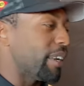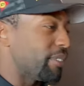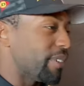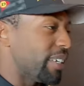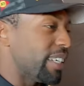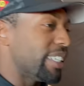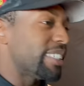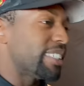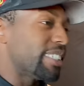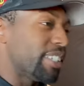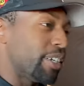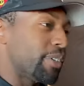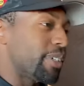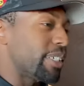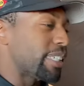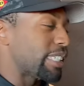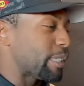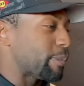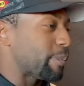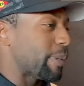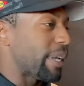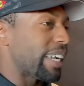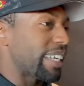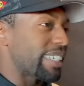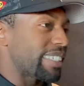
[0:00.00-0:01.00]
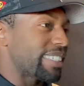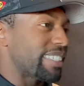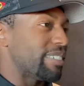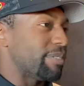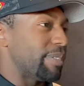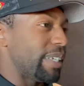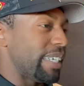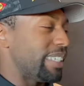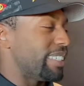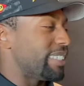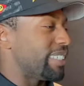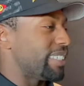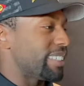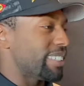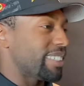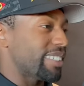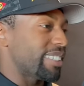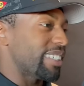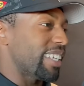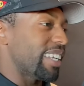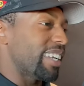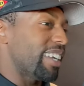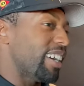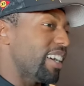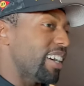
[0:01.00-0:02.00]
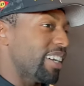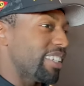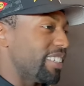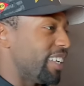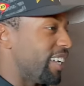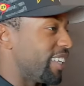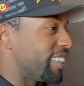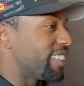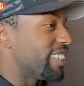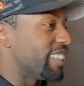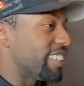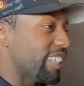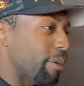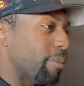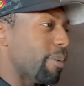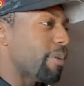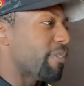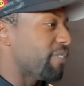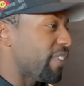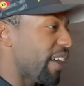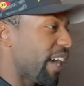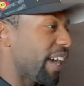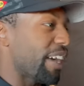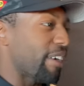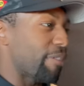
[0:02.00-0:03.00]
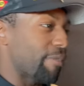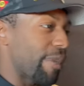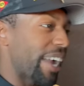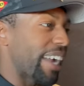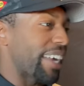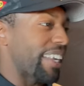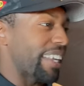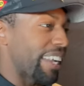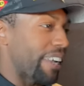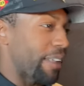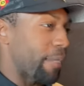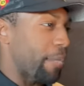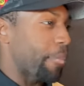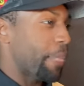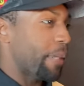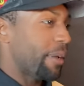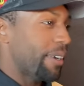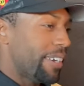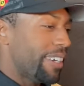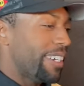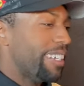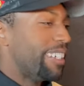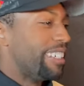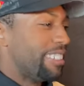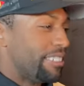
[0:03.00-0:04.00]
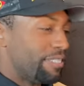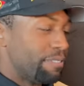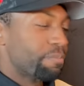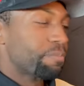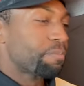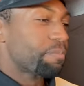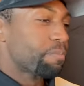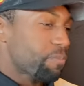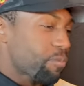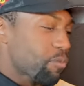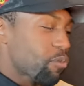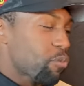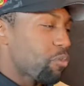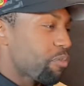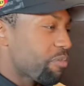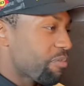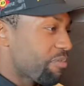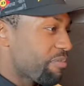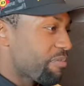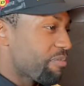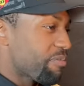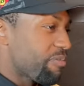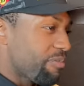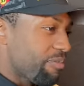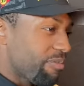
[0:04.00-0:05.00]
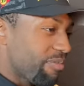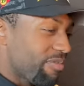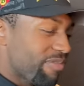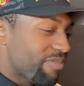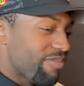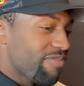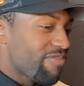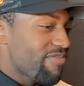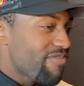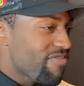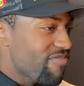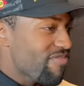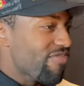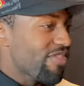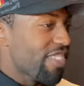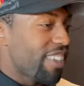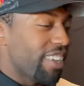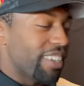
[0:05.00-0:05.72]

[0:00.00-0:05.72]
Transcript: race, don't expect me just to say, oh, nothing. I'm a Your dad doesn't mince his words. He's never has minced his words.